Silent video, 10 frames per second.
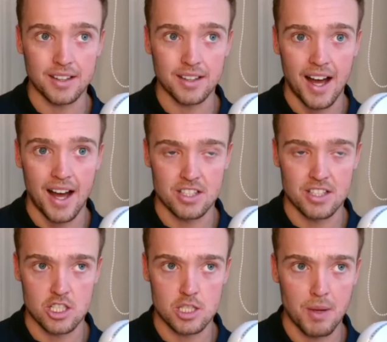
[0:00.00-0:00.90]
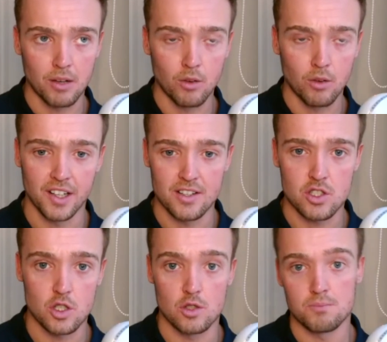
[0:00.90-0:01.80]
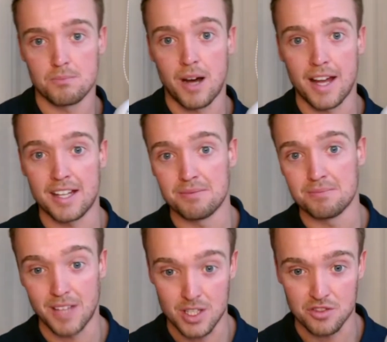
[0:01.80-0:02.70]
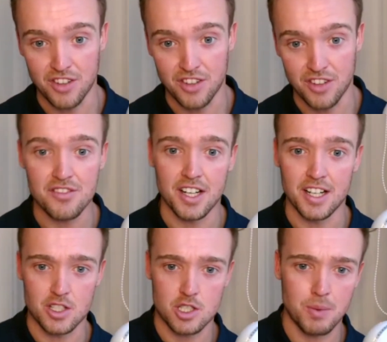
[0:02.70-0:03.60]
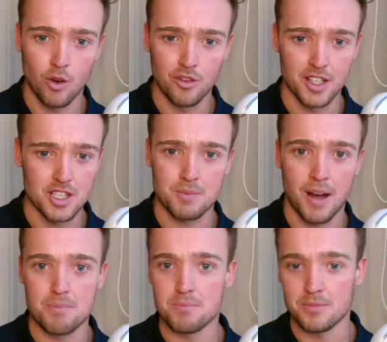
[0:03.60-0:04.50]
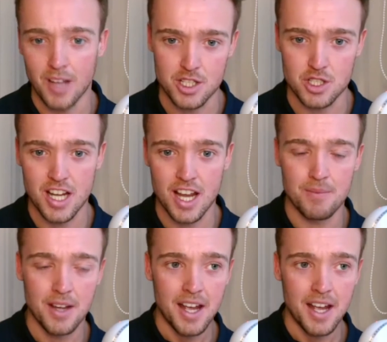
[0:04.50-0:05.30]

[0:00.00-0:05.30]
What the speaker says: that, it doesn't spill over into my 9 to 5, and it doesn't spill over into my leisure time.